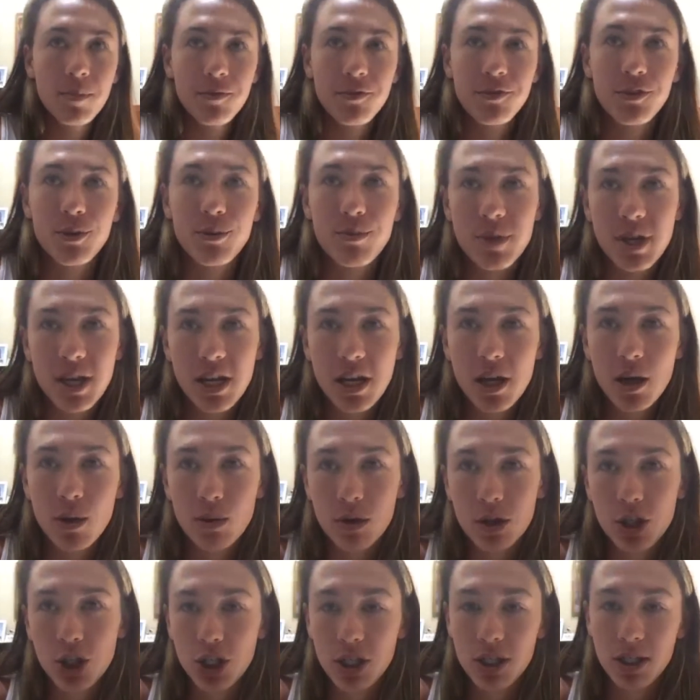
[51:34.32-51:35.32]
for me, it
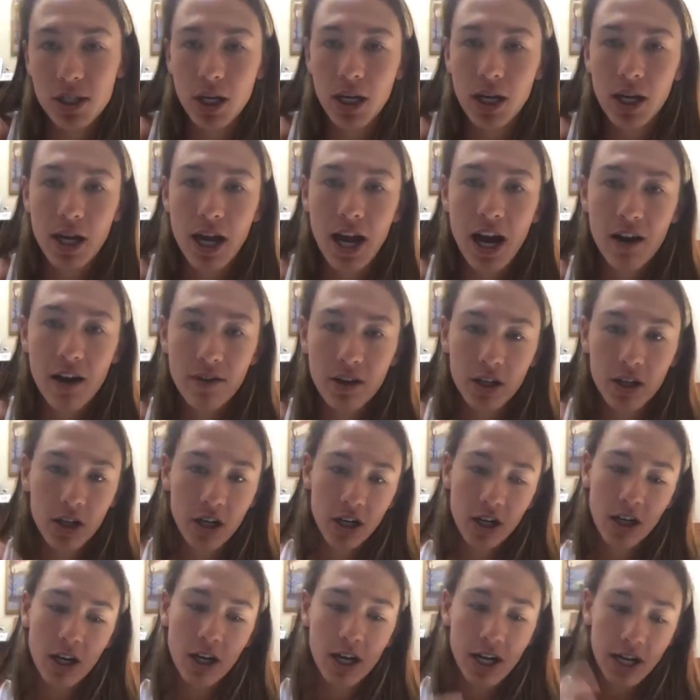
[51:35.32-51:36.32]
was just like having
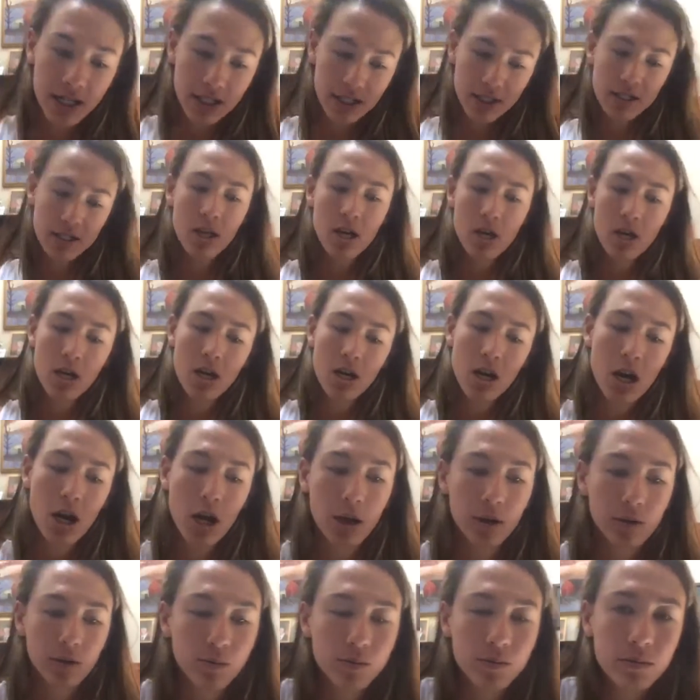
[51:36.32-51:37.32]
her as
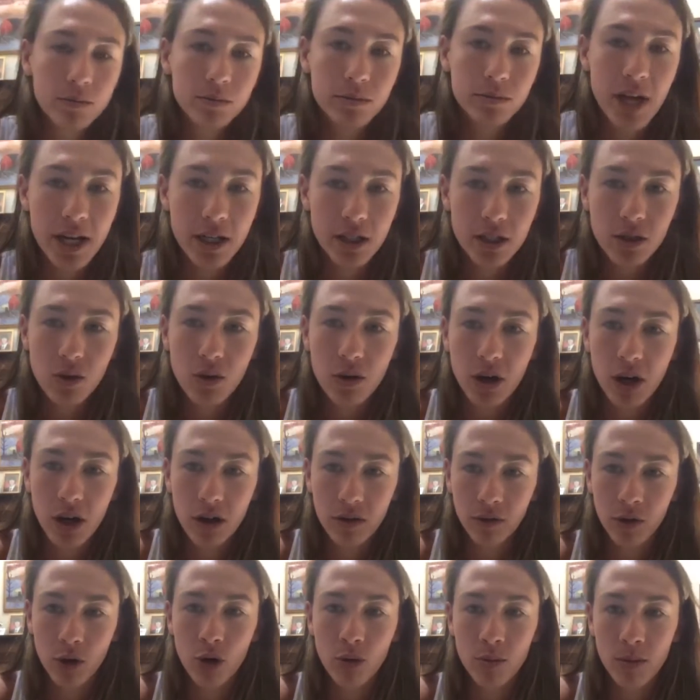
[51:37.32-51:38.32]
a
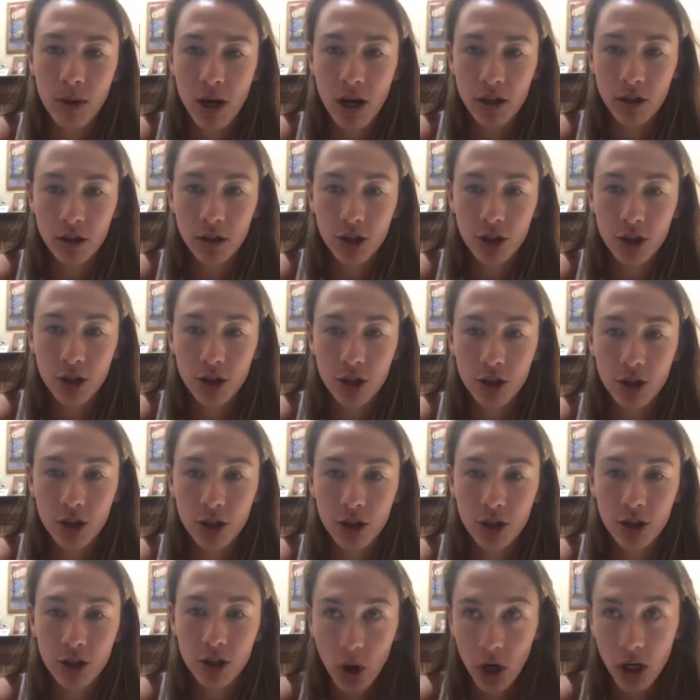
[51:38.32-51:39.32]
mentor and role model.
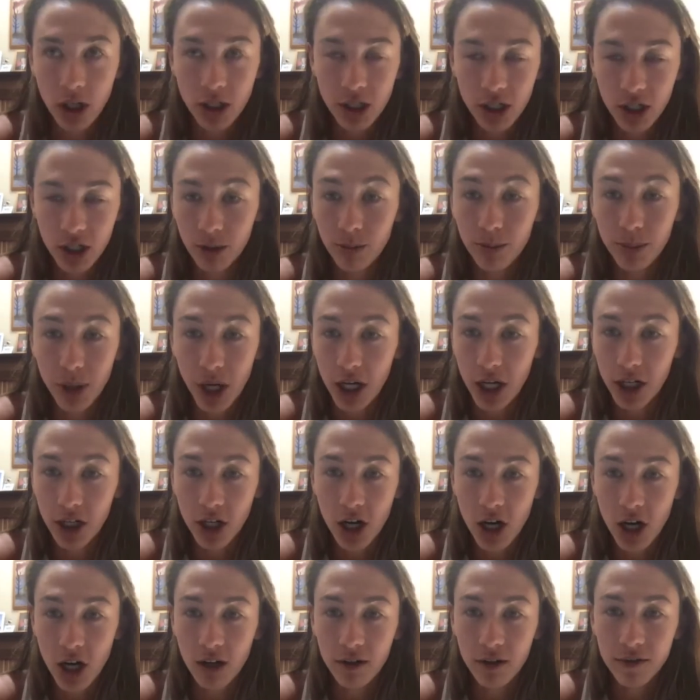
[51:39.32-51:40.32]
She always worked her
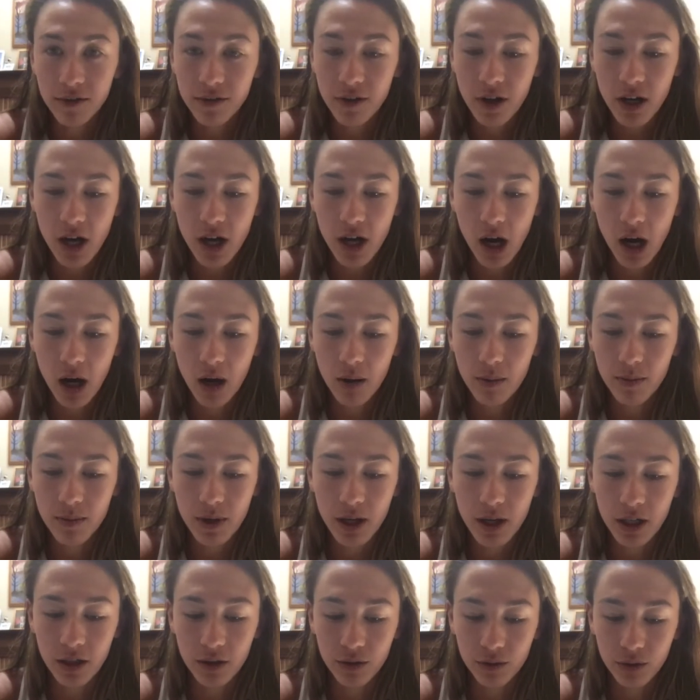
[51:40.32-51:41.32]
butt off,
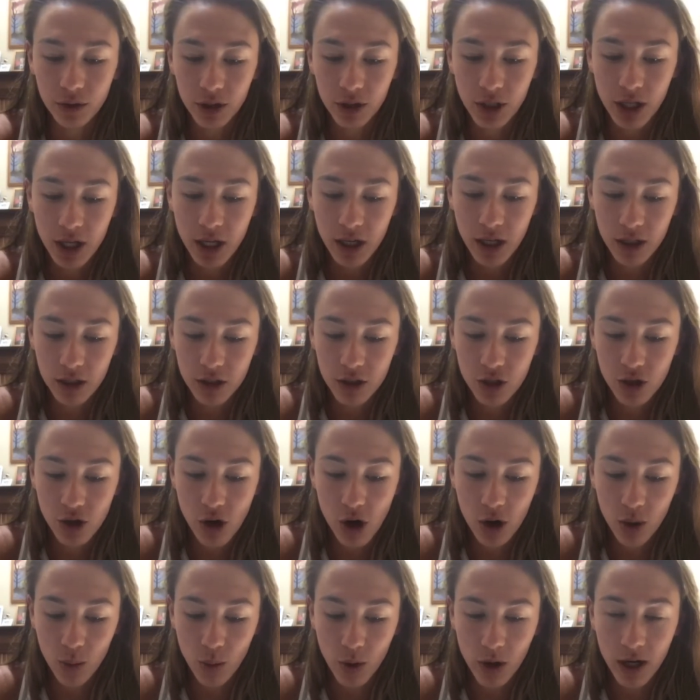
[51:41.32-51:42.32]
had a really
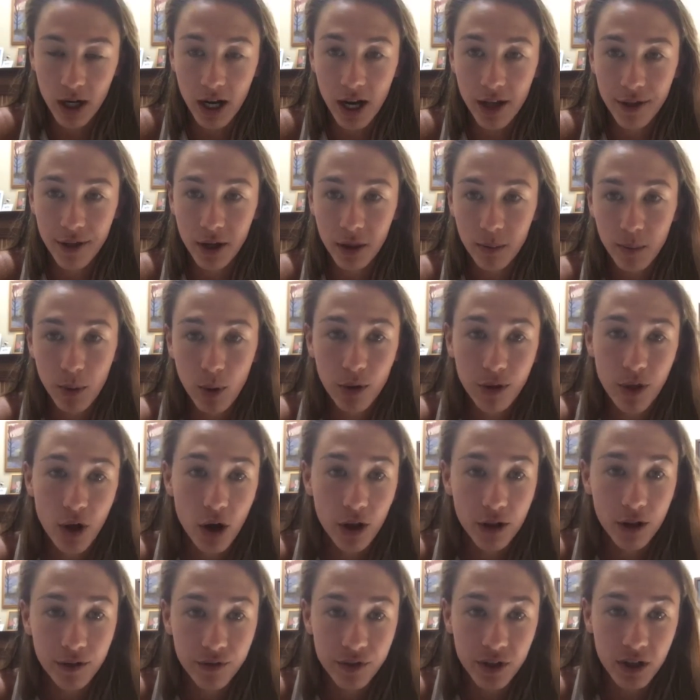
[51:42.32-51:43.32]
strong work ethic both
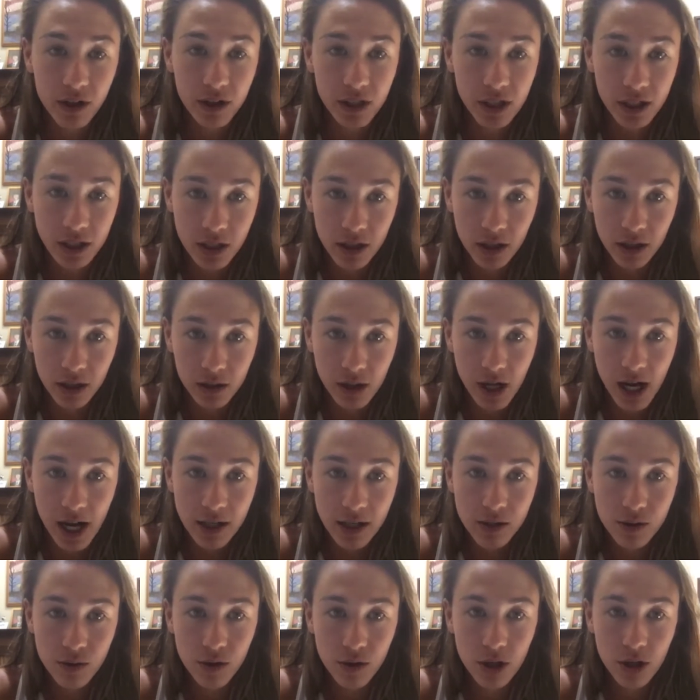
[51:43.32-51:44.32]
on the field and in the
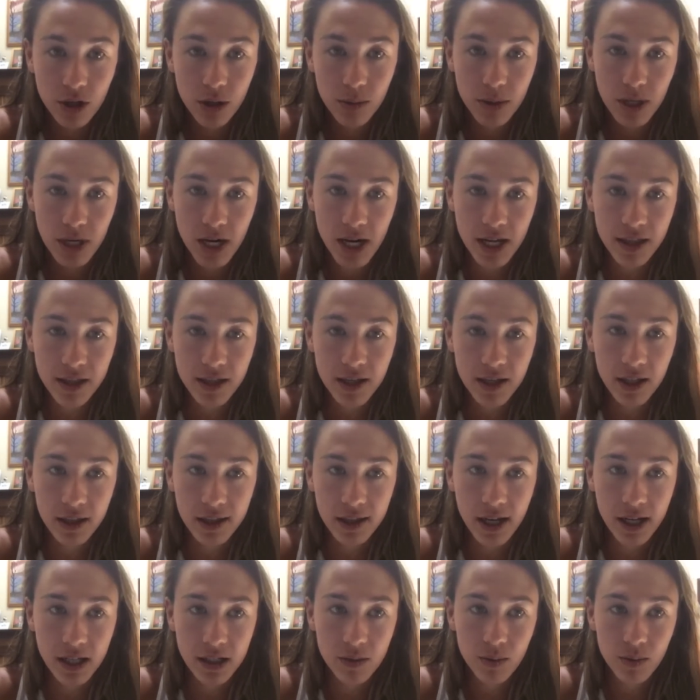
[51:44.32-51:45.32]
classroom, and I think
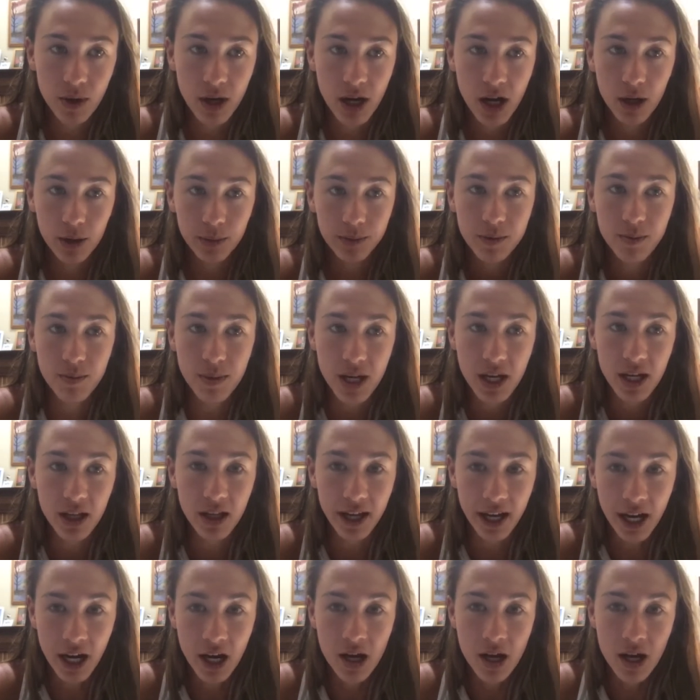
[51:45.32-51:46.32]
that's what helped me.
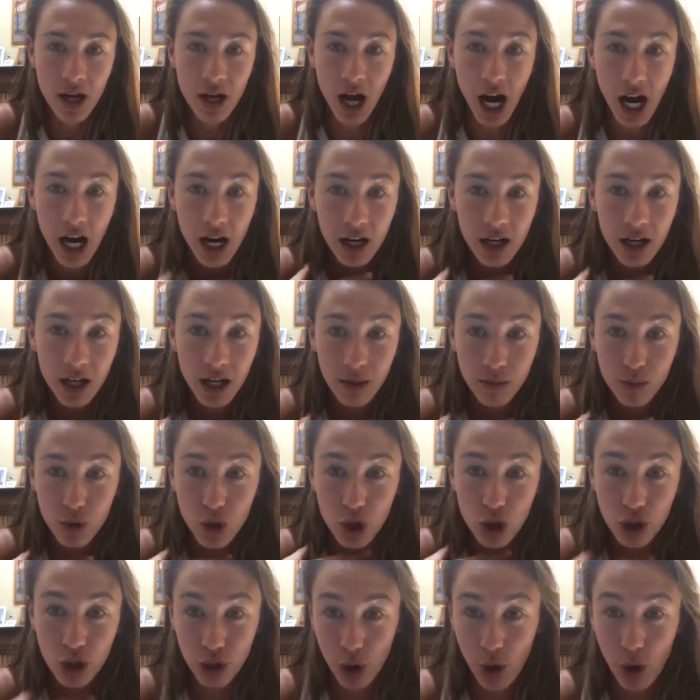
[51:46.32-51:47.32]
Like, I am
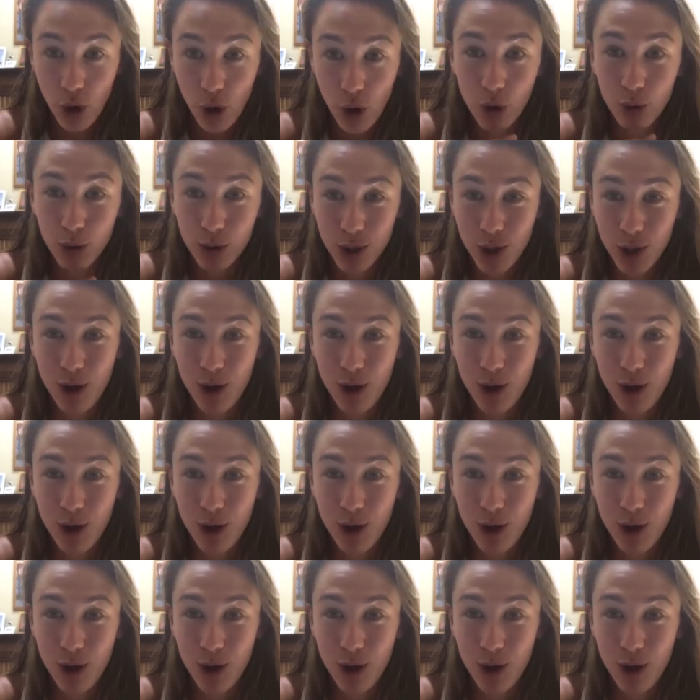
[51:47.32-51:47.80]
so